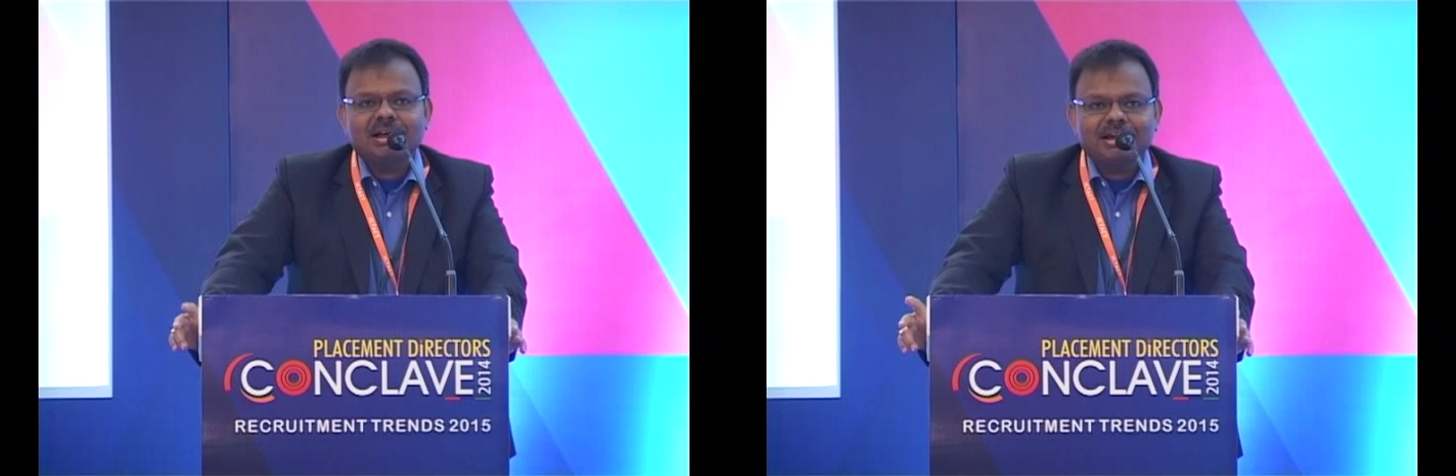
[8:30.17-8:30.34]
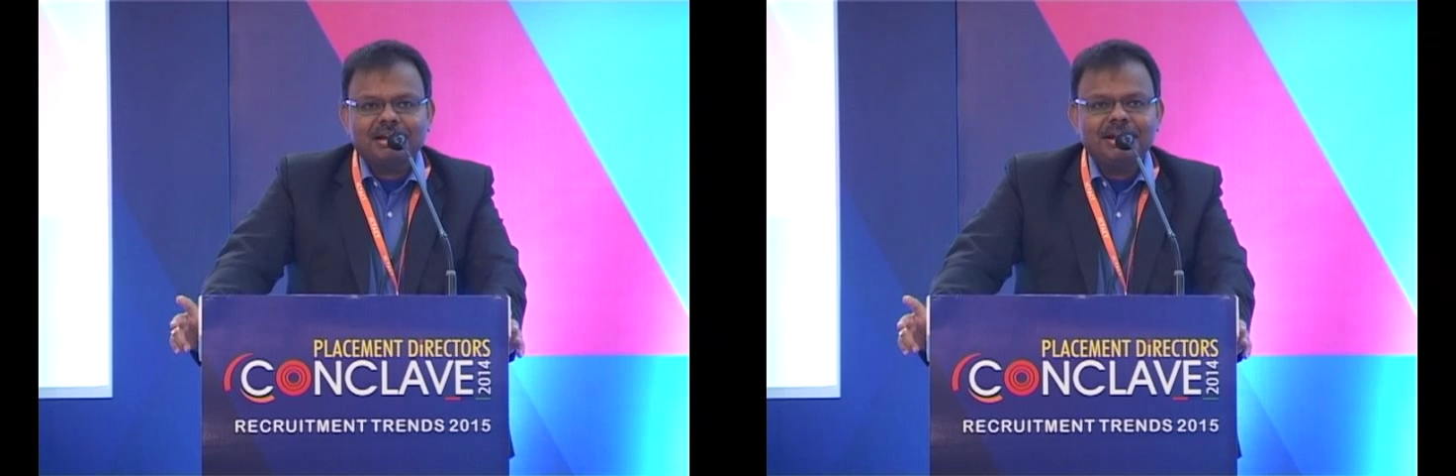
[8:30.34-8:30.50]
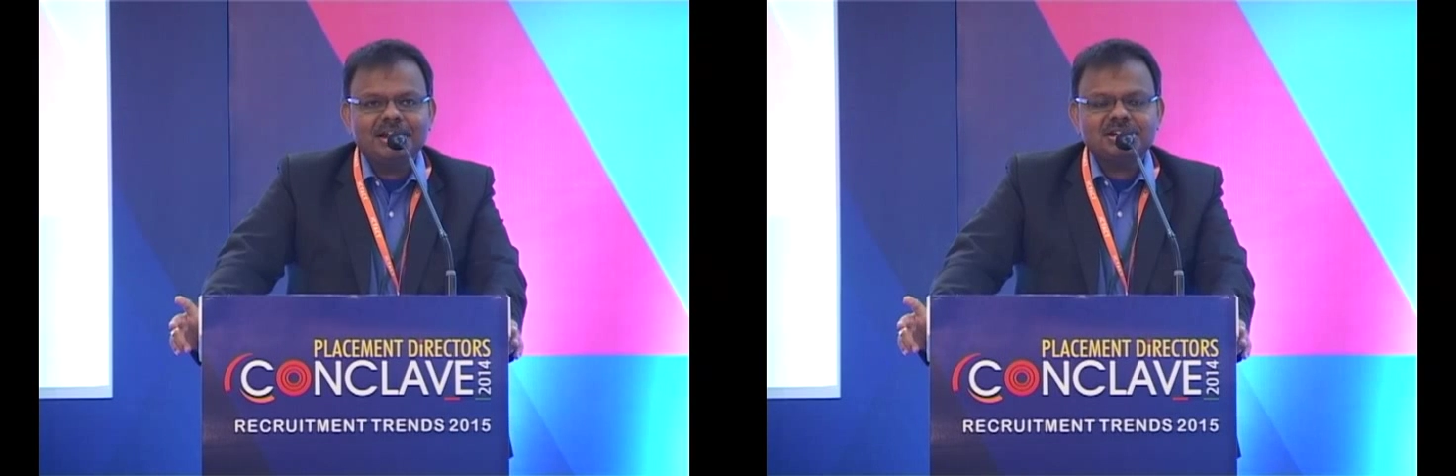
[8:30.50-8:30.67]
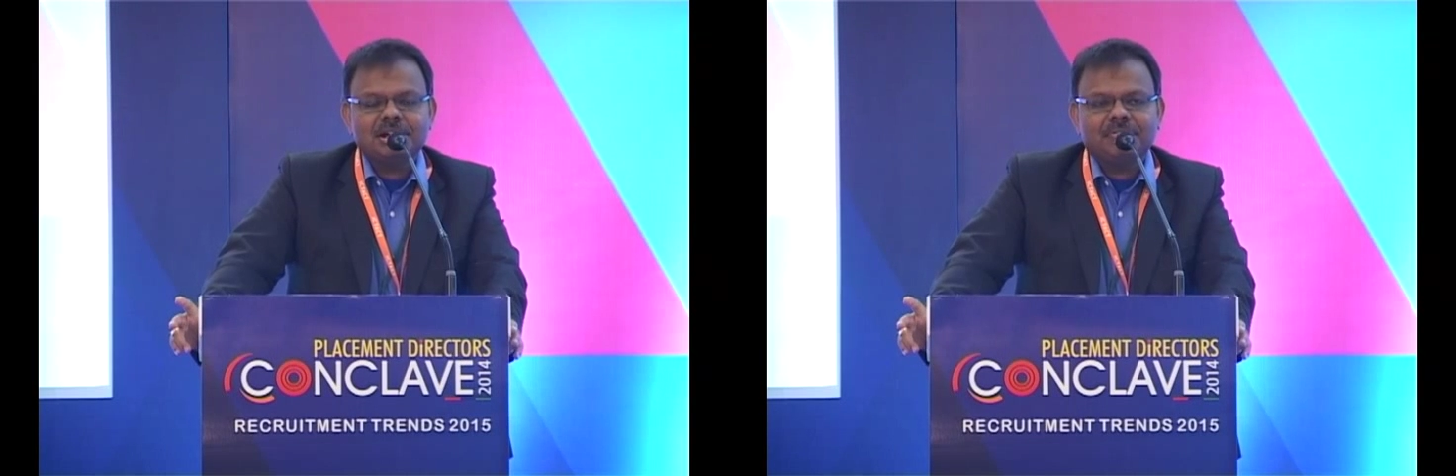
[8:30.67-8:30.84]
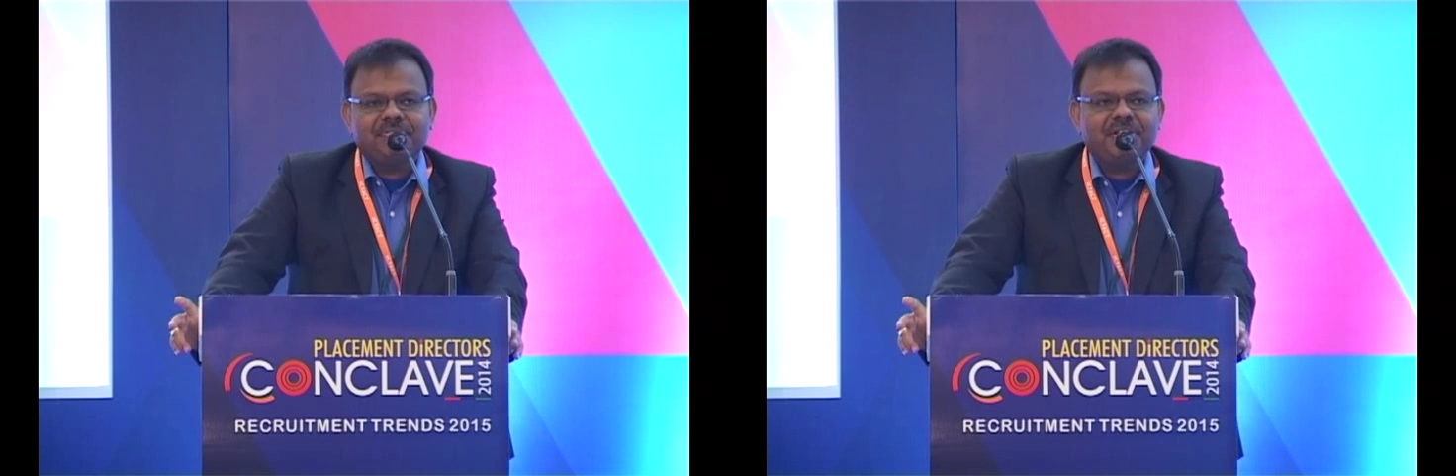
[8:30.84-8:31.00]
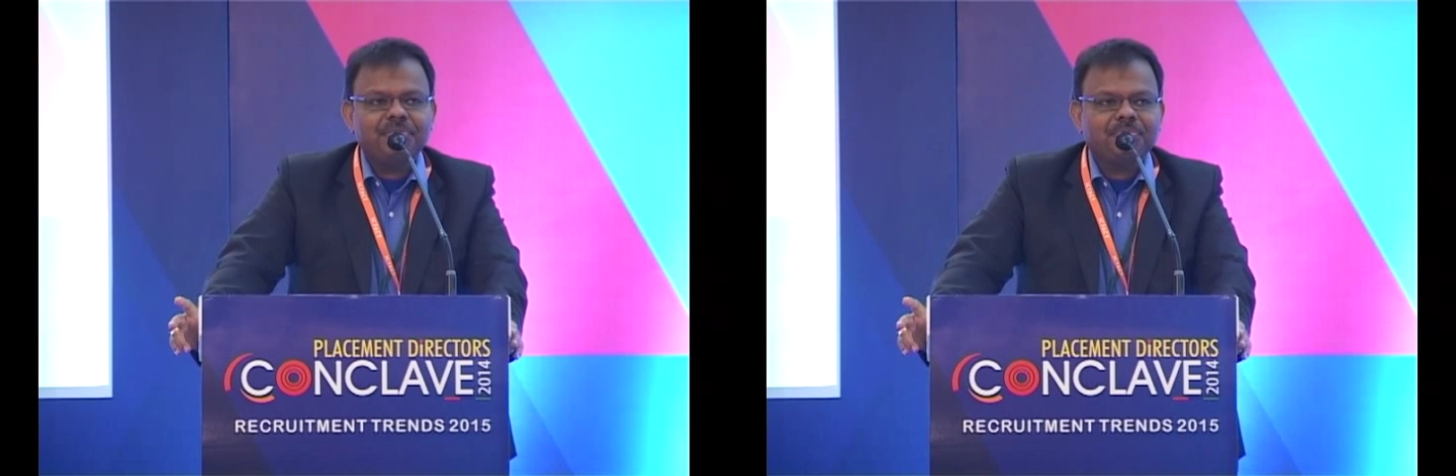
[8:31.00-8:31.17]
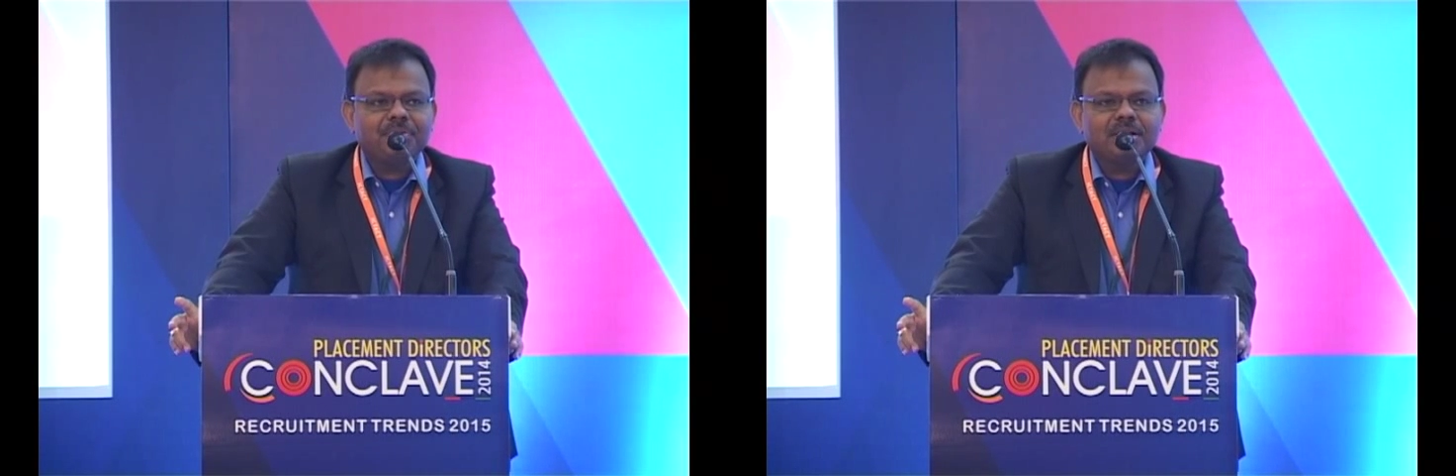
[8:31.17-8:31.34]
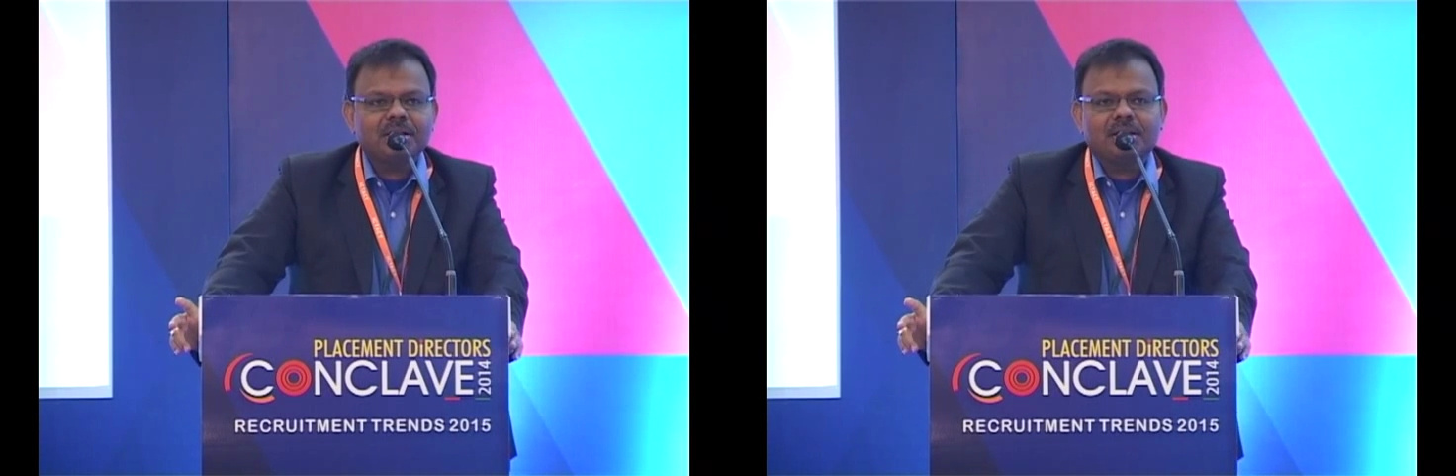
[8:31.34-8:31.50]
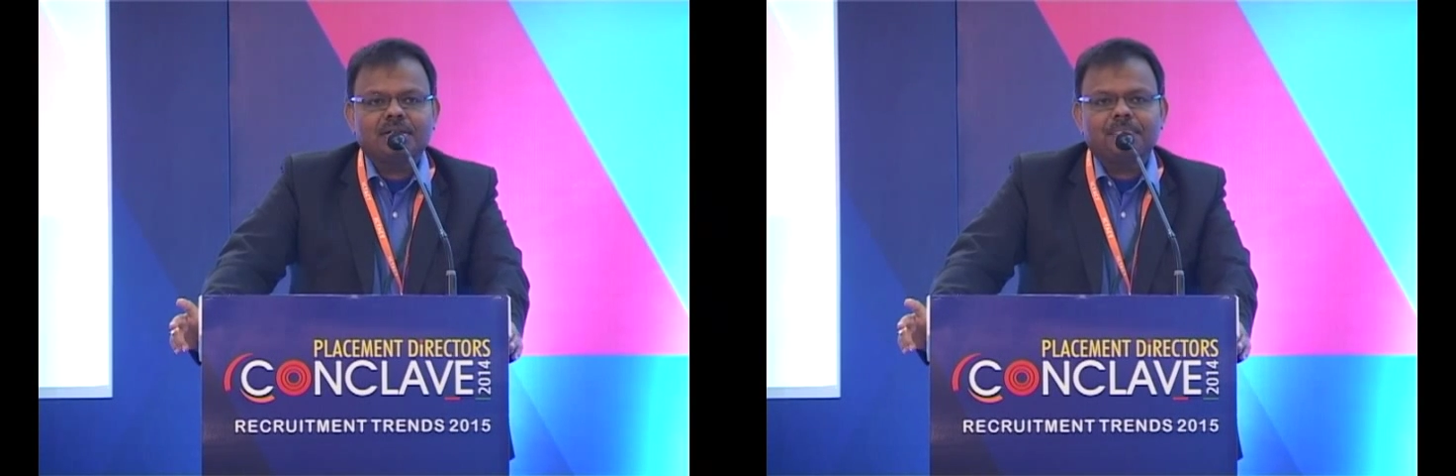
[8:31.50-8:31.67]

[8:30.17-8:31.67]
accreditation framework,